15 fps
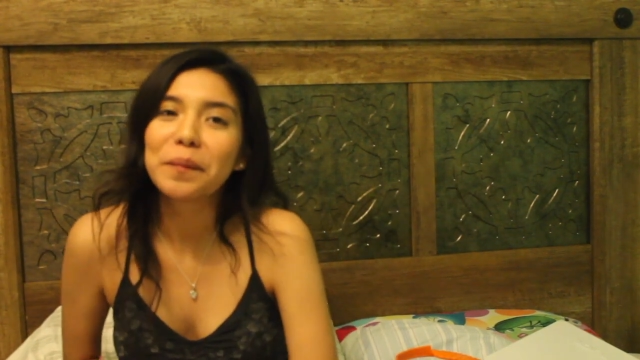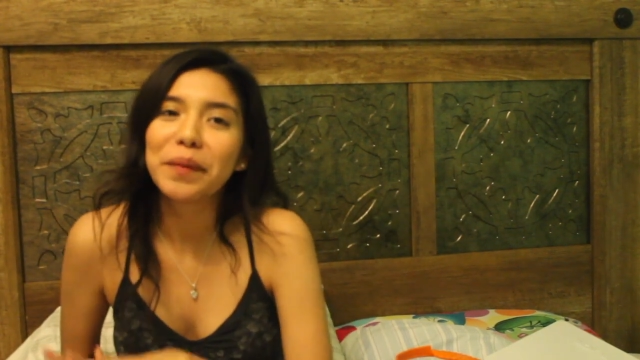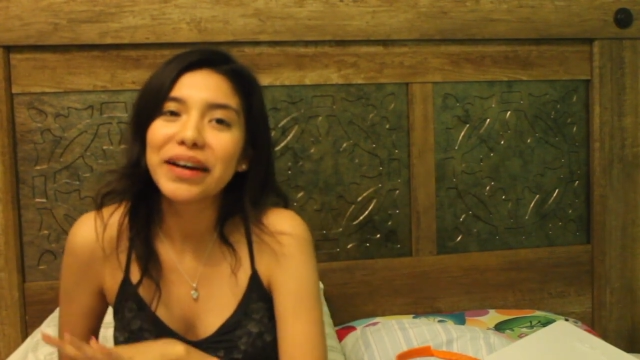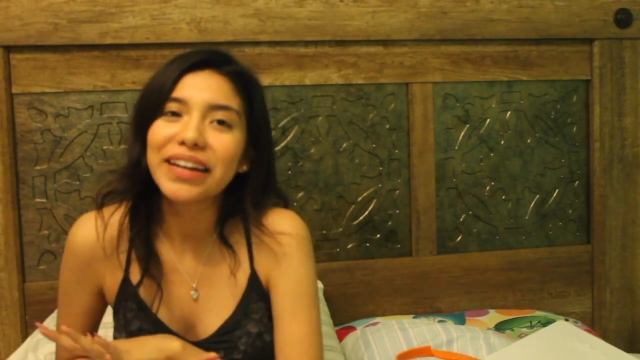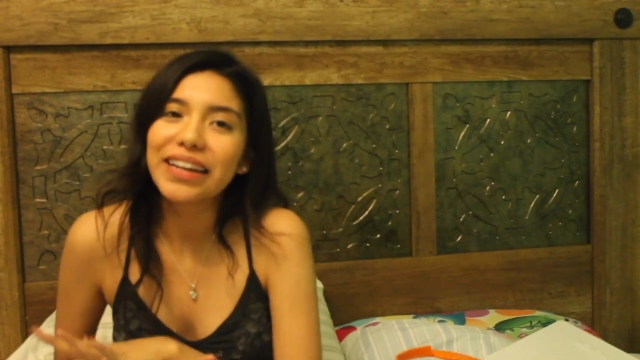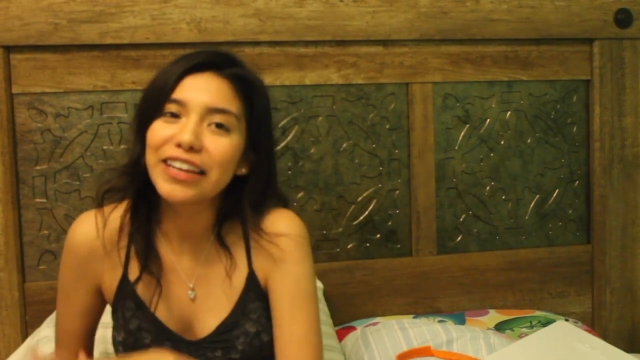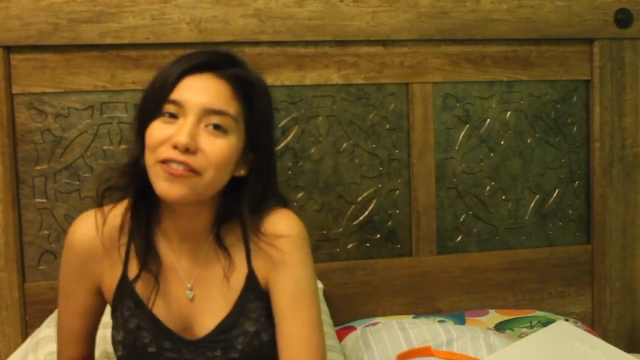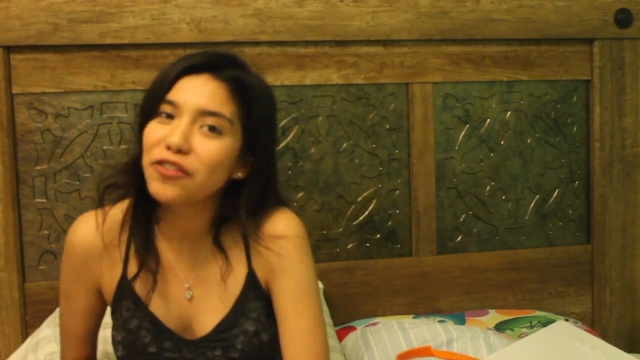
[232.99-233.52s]

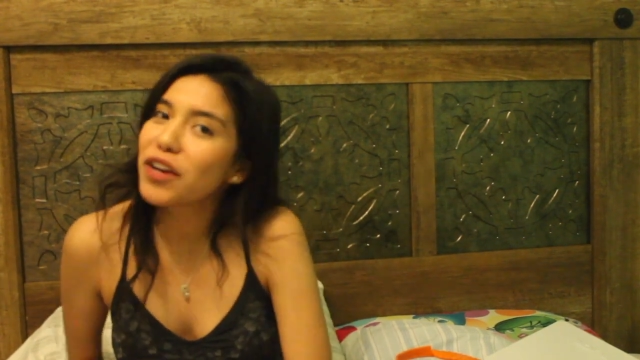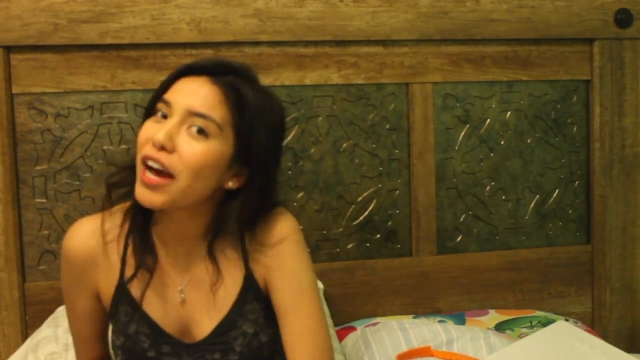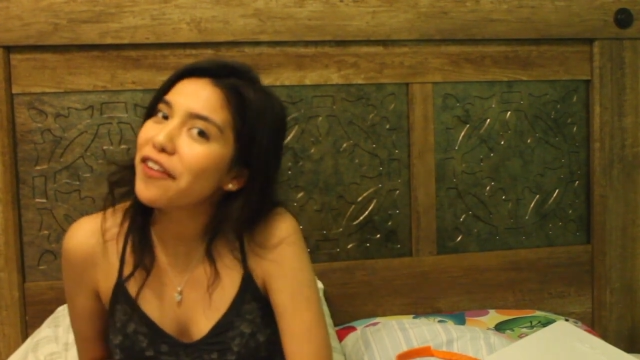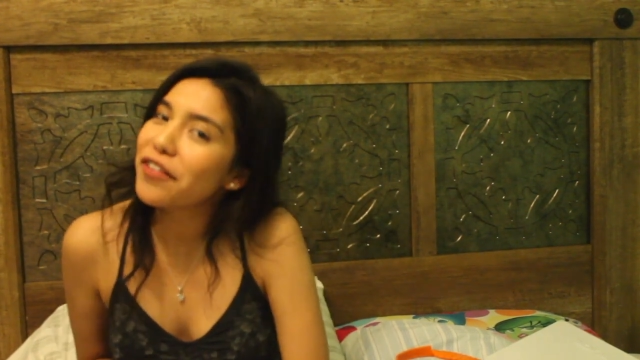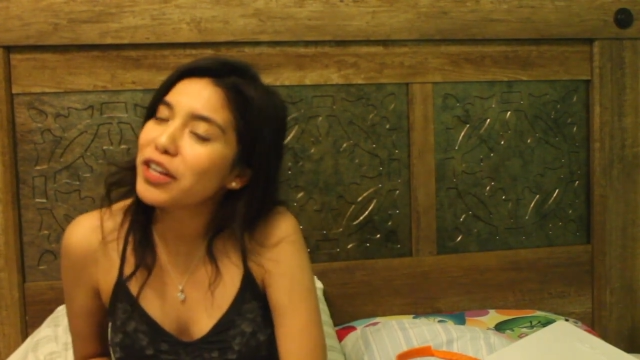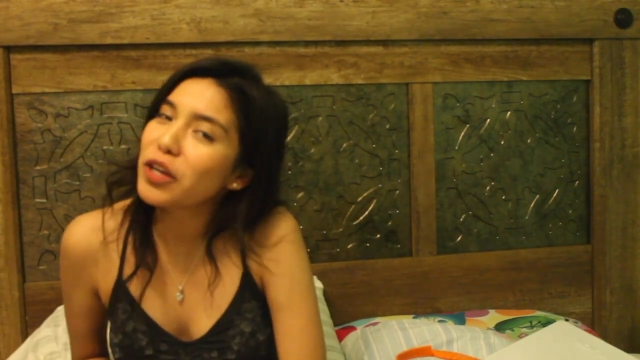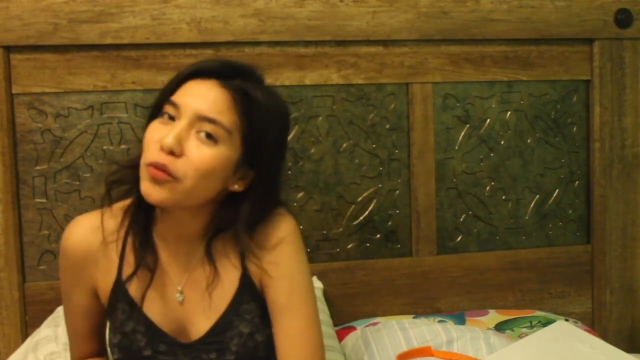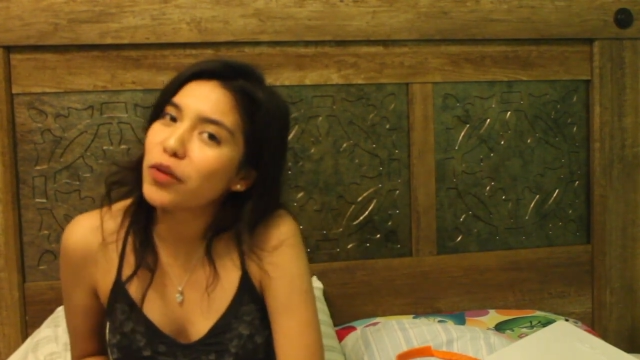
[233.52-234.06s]
But if you
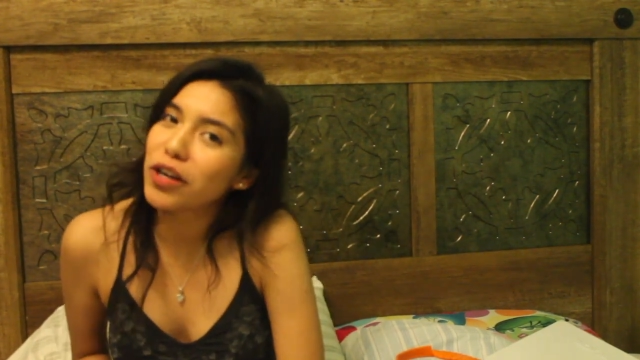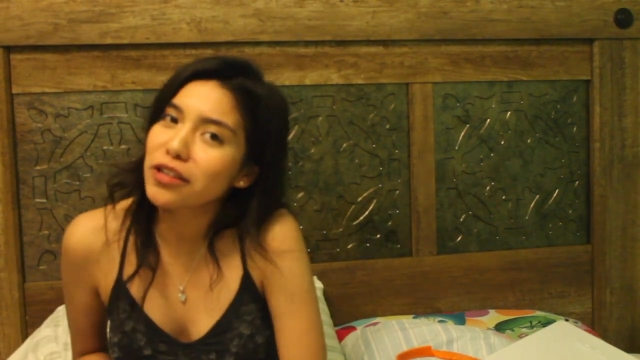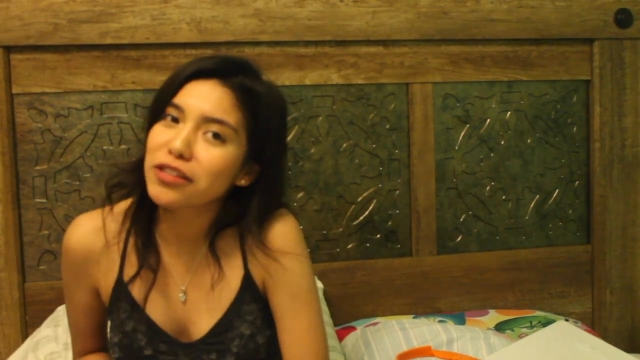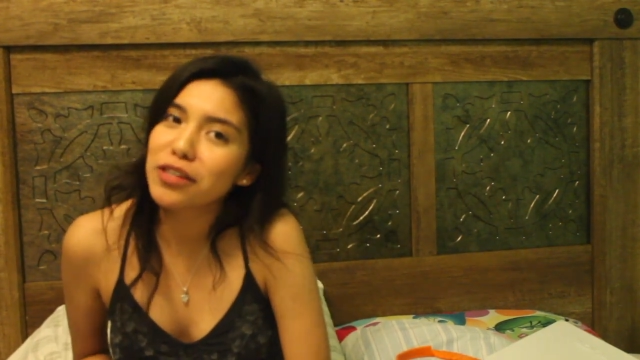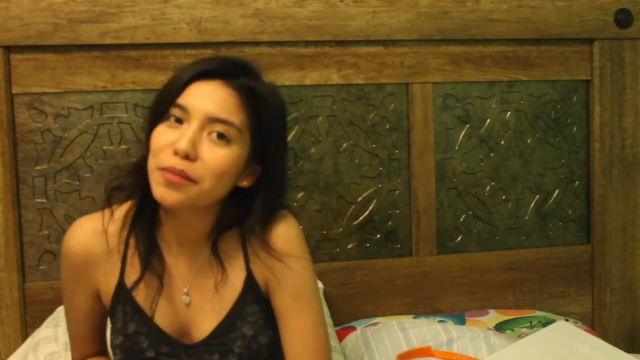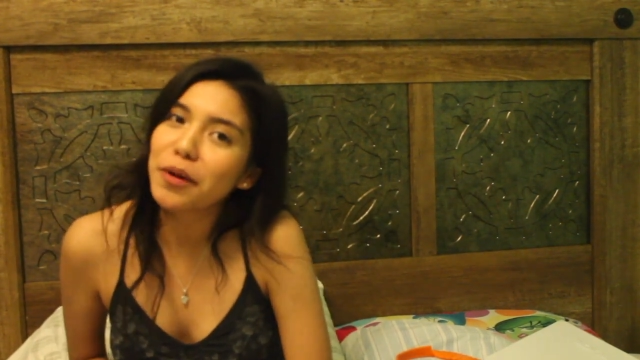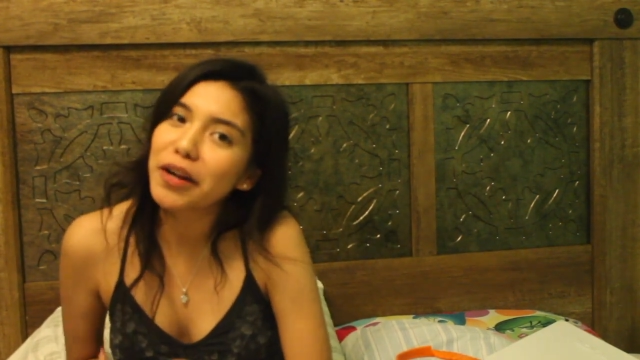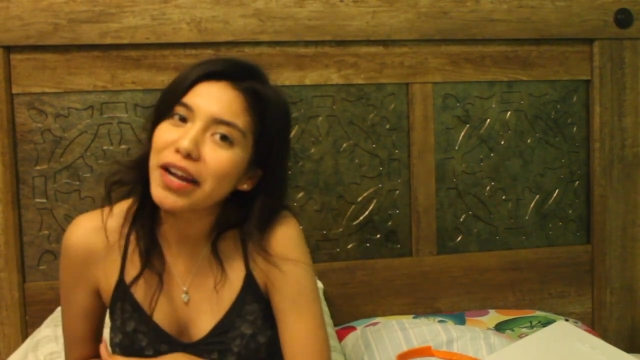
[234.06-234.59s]
have any
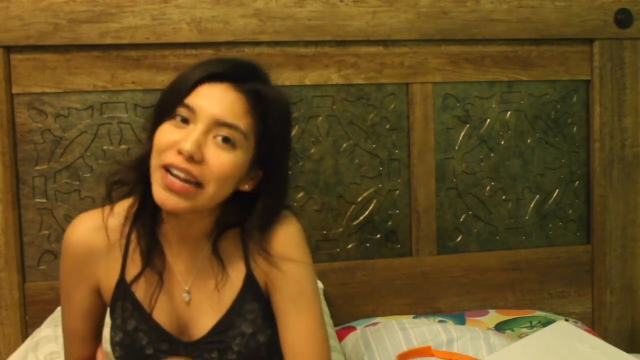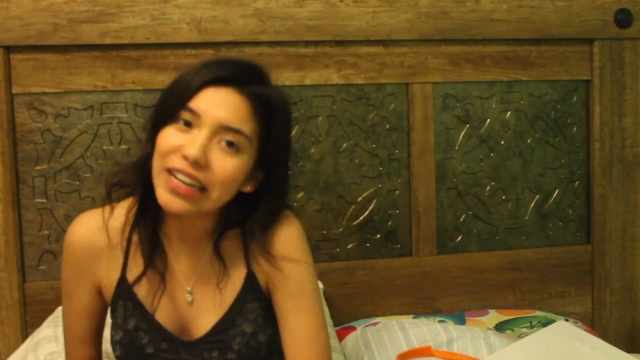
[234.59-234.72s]
questions about